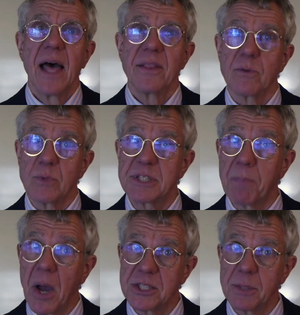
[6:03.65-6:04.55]
The
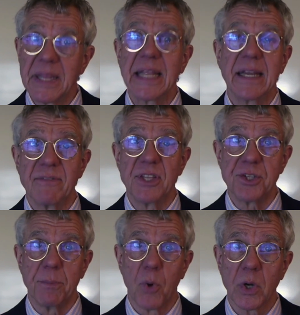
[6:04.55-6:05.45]
responsibility of the
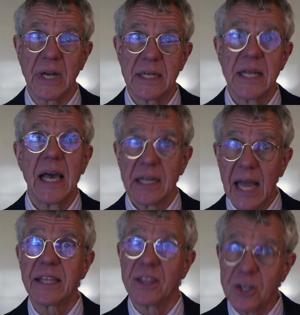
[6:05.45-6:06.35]
subordinate,
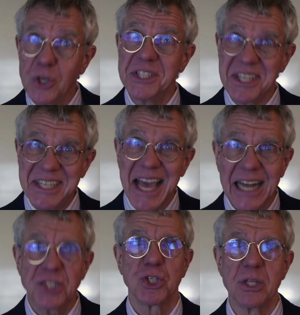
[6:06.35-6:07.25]
like the goods
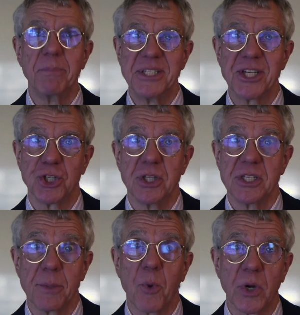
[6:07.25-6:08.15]
attached to the position the
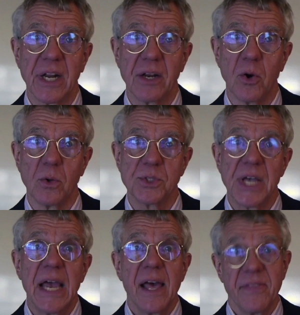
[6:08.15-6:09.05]
subordinate holds,
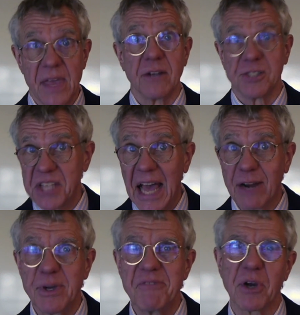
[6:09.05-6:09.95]
their
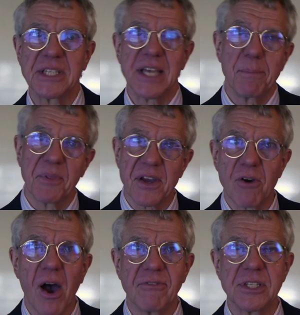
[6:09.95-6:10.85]
salary, for example, their
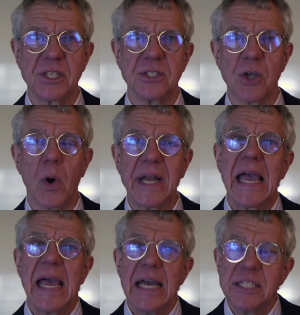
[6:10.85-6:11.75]
office, and so on,
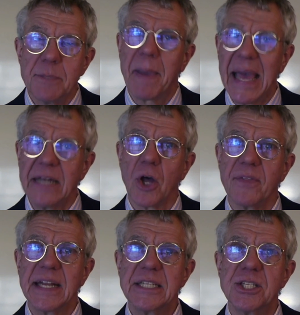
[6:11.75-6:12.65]
depend on
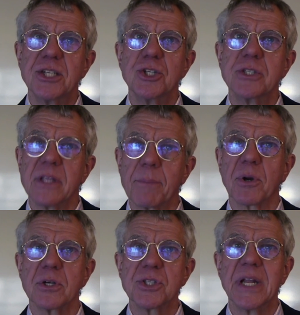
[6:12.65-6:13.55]
the decisions of the
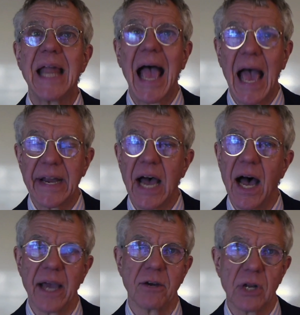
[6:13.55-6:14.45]
person at a
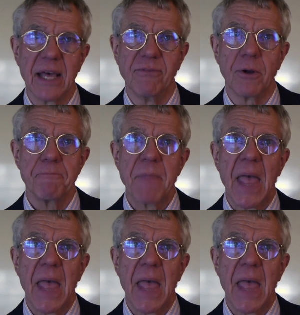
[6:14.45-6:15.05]
higher level.